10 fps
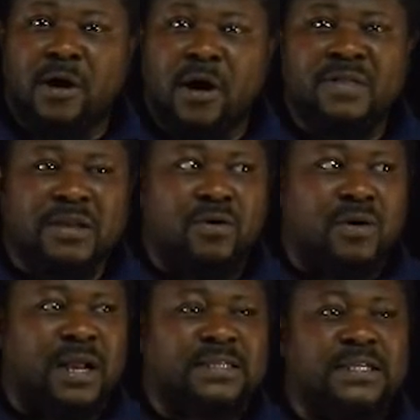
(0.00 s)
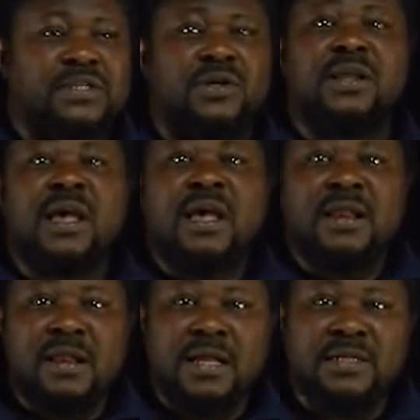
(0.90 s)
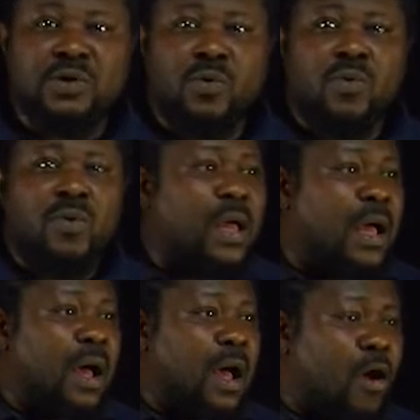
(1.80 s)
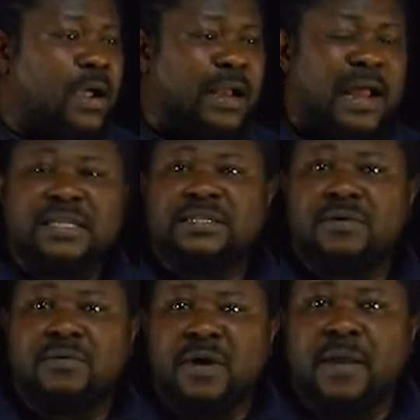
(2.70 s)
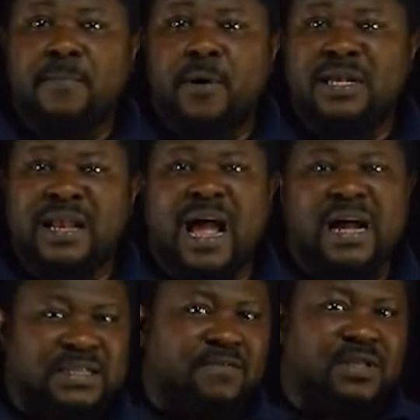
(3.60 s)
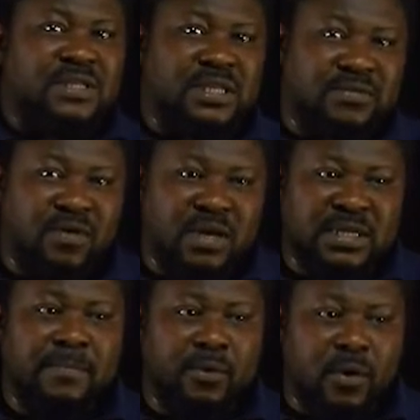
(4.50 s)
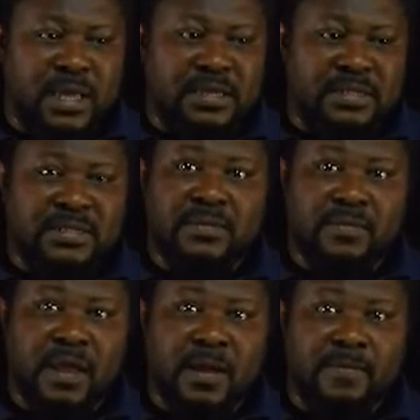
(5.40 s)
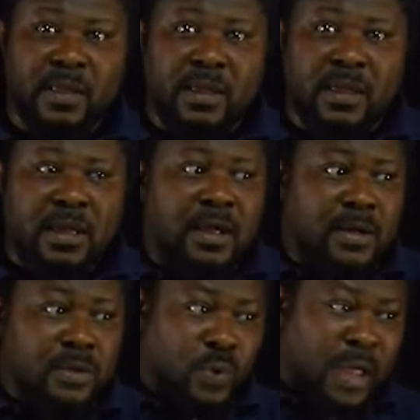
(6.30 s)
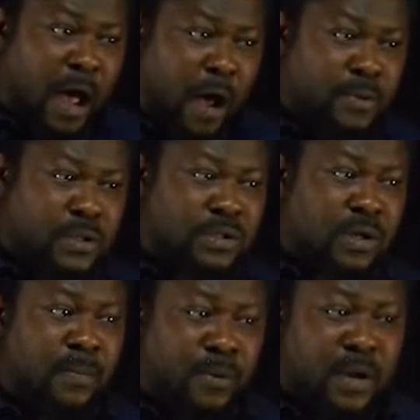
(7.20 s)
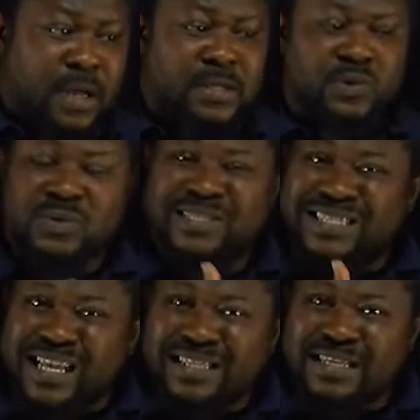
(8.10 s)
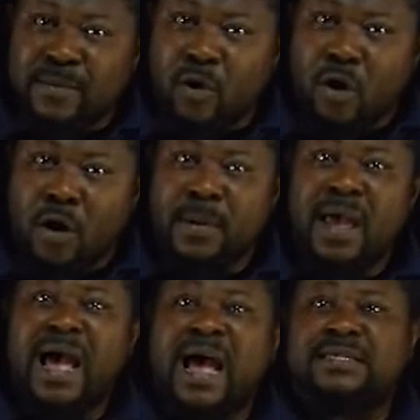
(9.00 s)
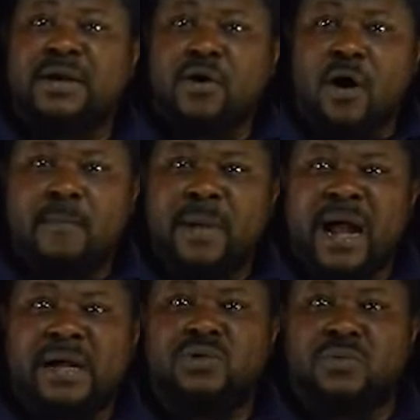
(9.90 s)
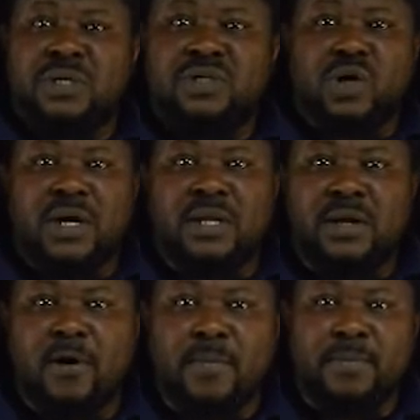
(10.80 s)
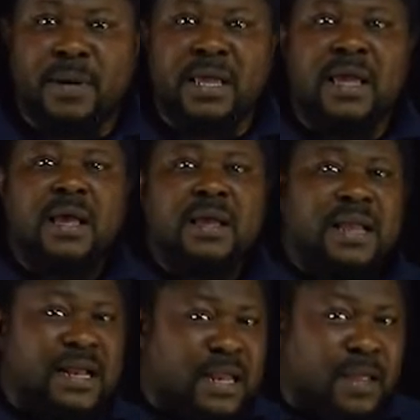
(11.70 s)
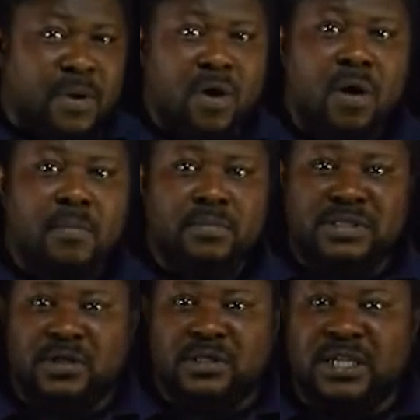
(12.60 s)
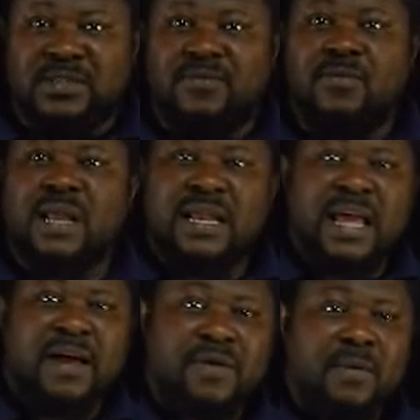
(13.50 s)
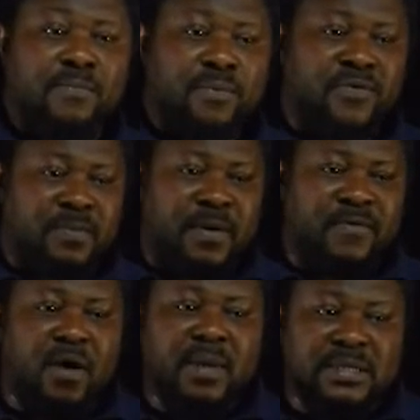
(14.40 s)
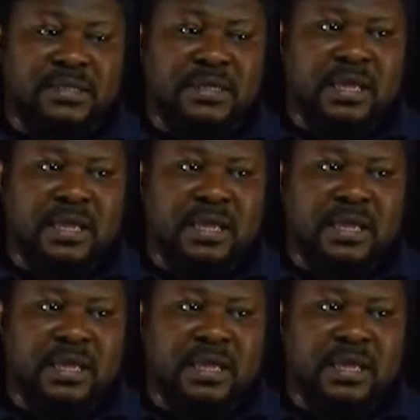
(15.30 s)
of that organization, needs to organize reboarding activities for its employees. Yeah? To help those employees to set them up as they come back to rejoin the company, that they become successful, that they have improved performance.